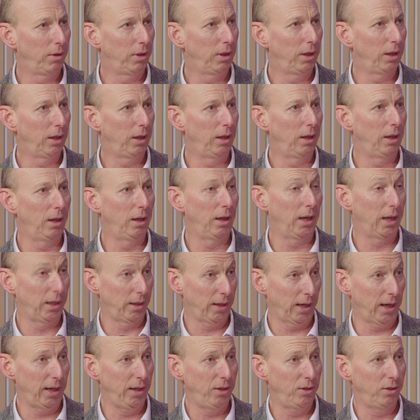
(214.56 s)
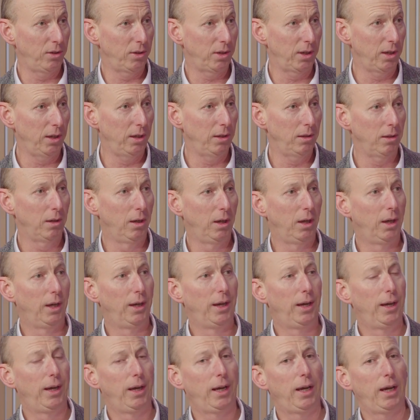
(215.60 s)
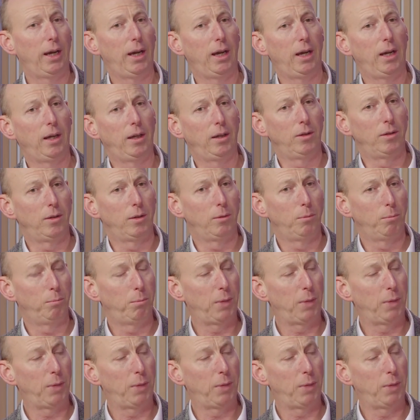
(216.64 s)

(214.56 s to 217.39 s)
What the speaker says: other agencies and